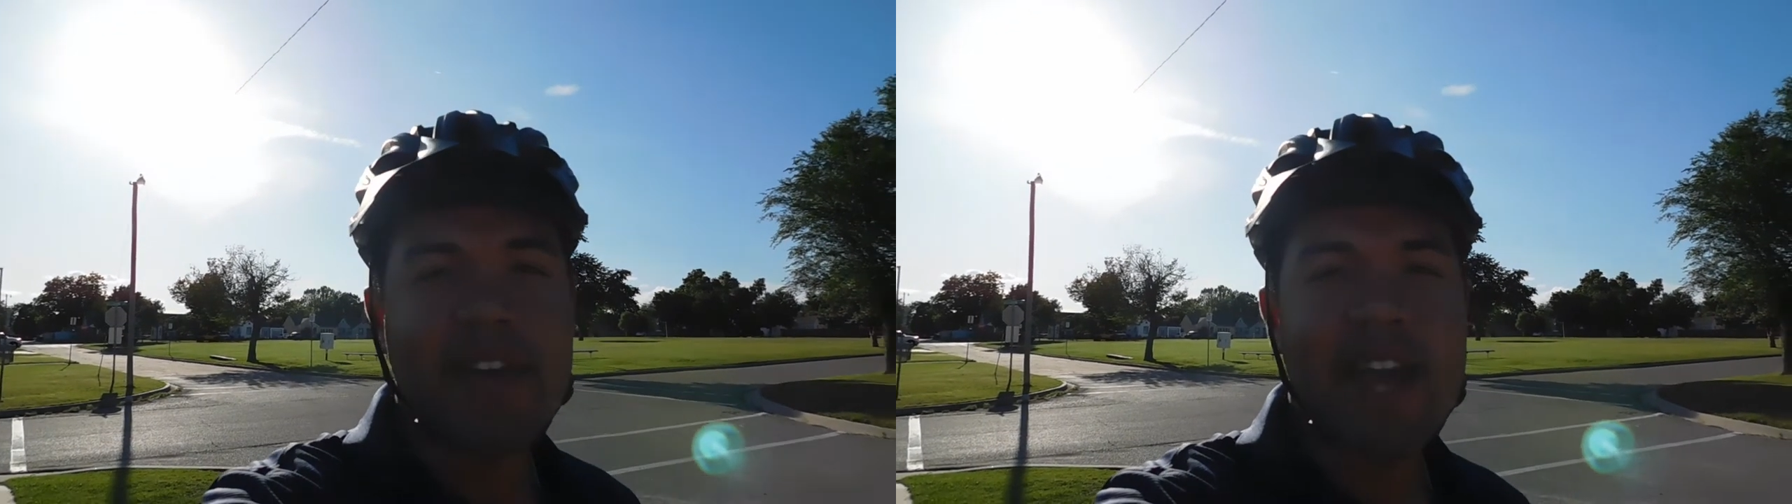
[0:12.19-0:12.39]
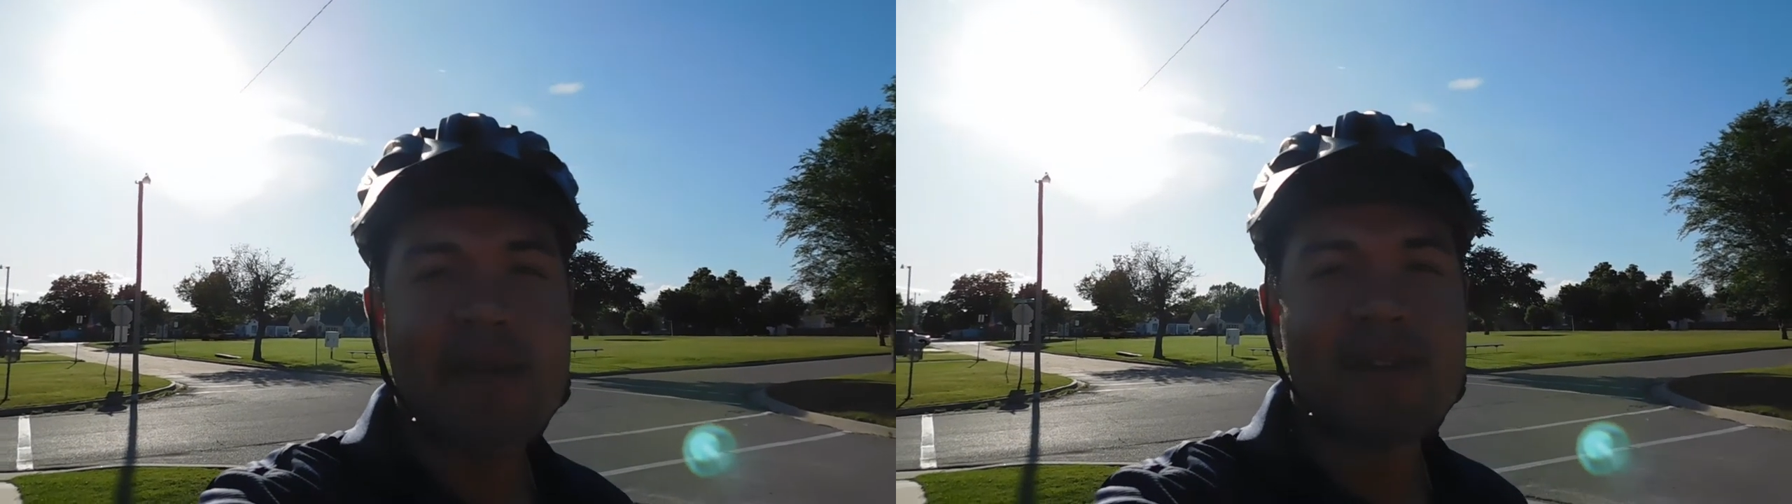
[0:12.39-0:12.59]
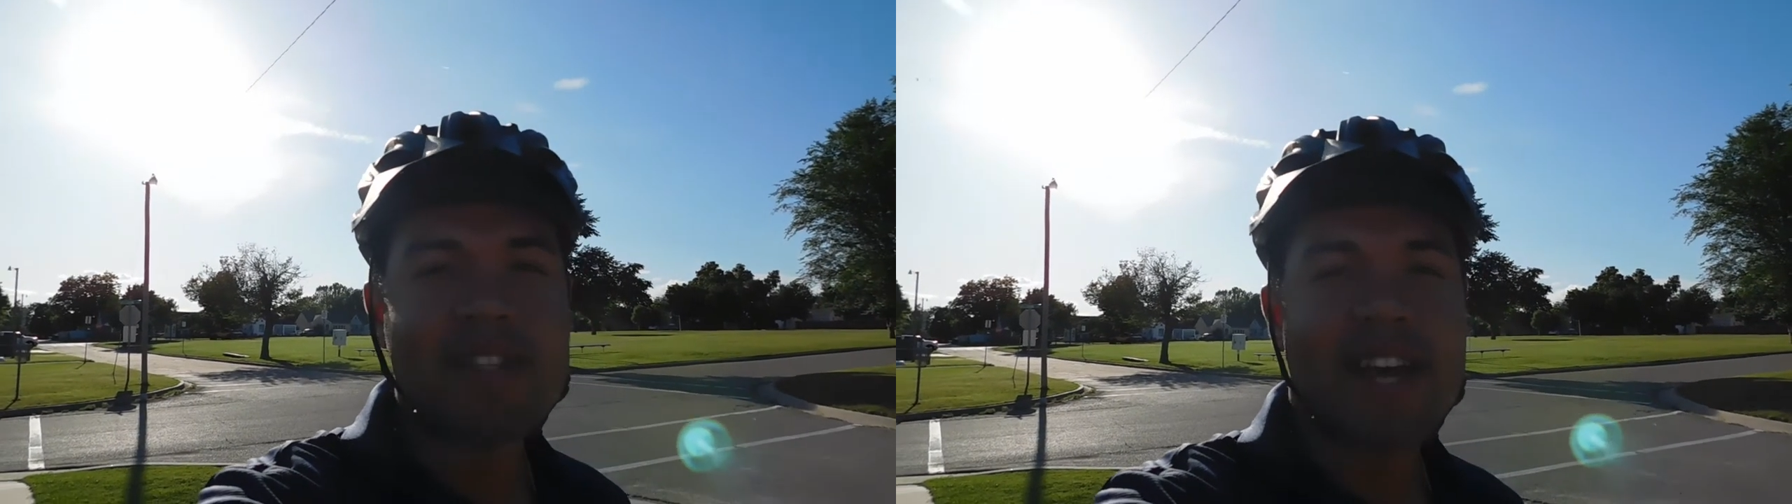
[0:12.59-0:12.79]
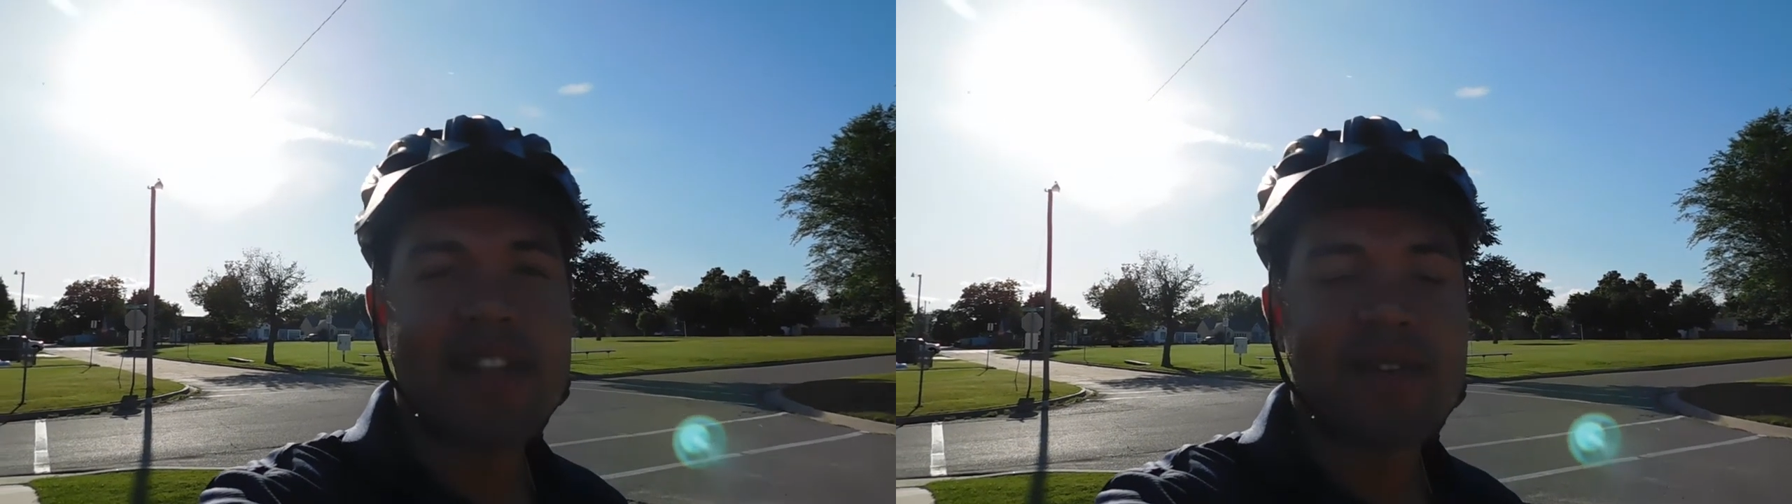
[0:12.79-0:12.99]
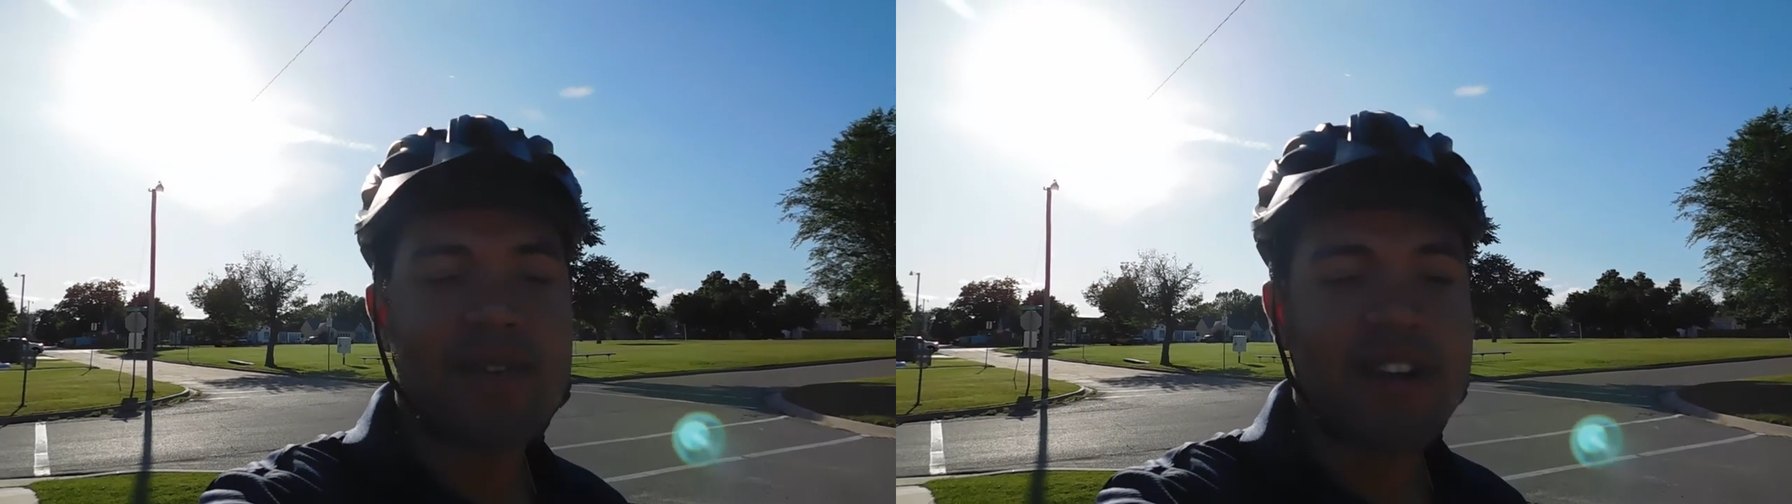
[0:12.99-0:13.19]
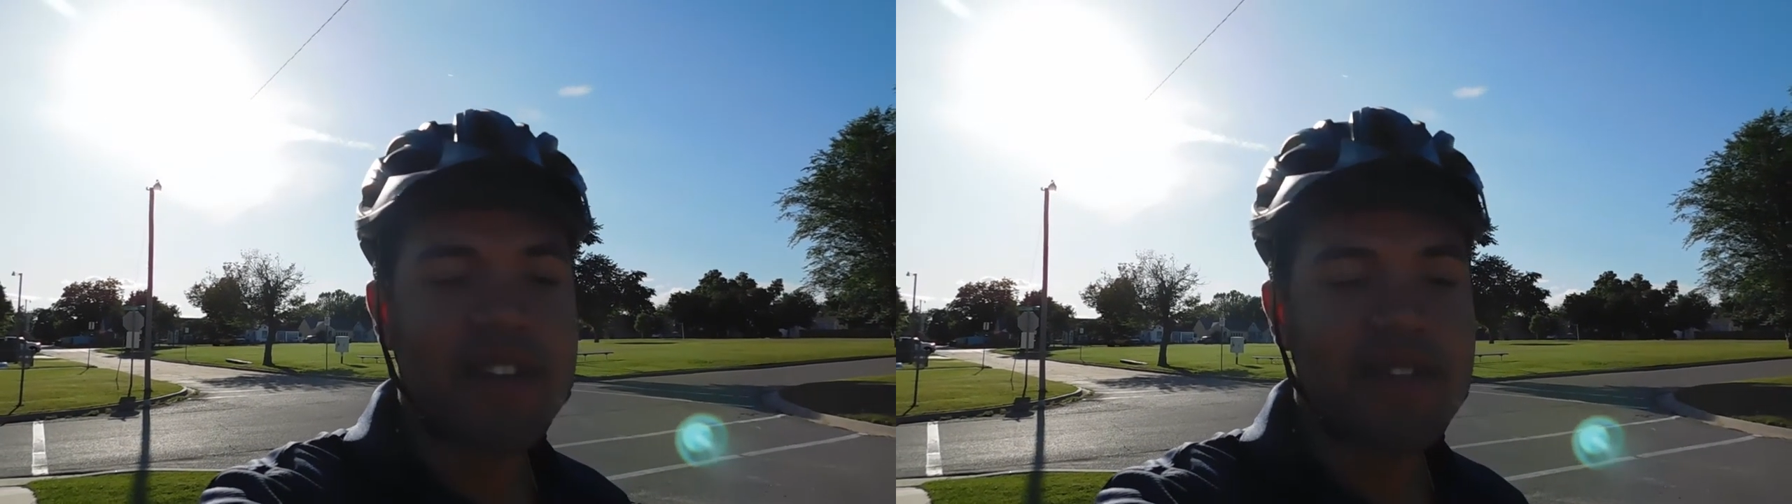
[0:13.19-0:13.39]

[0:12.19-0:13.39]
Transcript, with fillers: Cameras at the Ready